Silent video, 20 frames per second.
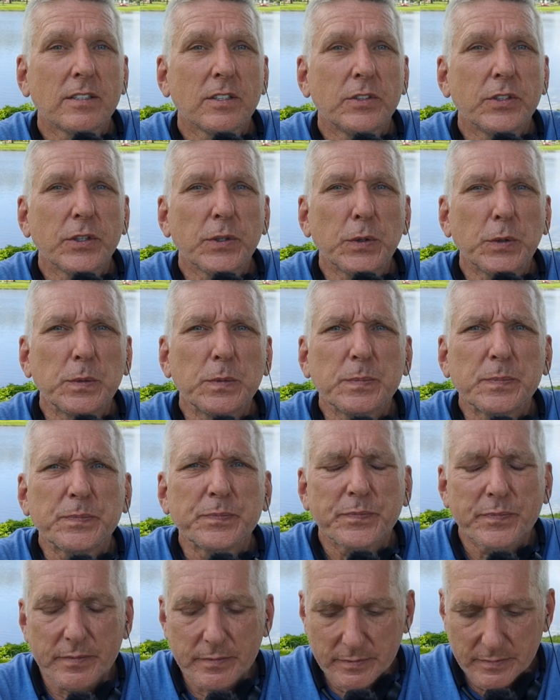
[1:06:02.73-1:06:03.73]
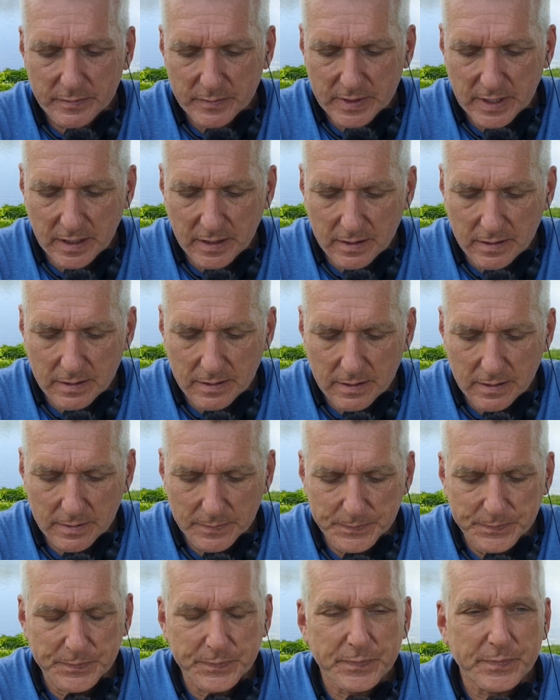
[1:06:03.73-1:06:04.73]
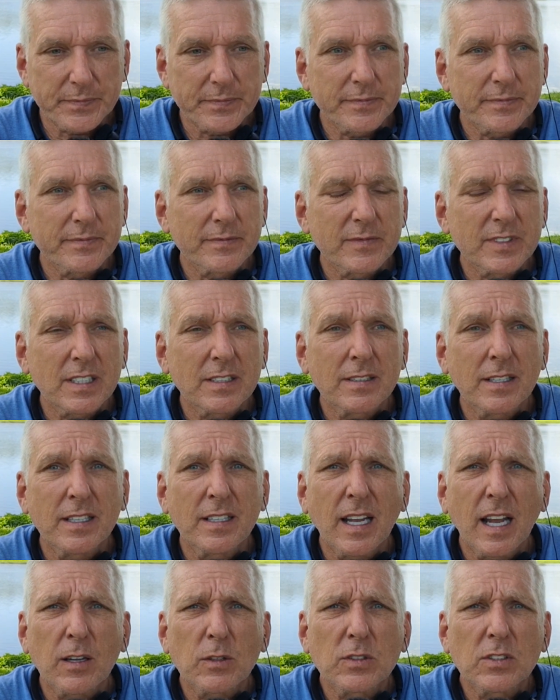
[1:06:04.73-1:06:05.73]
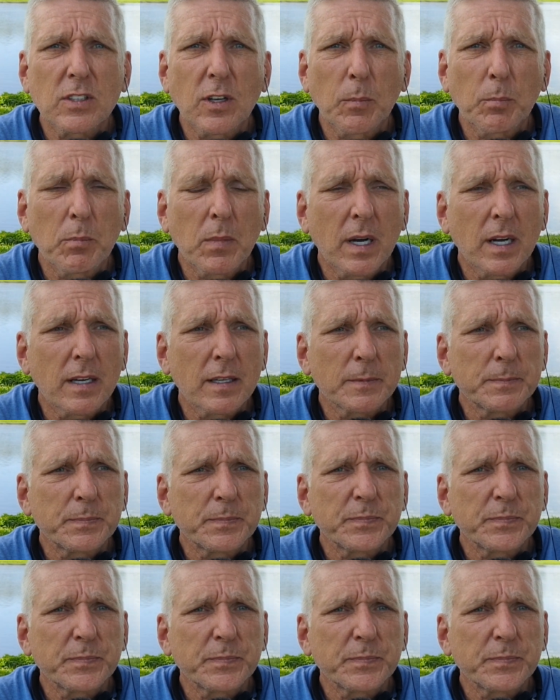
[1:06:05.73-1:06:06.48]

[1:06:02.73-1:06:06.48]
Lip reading: do is send out some,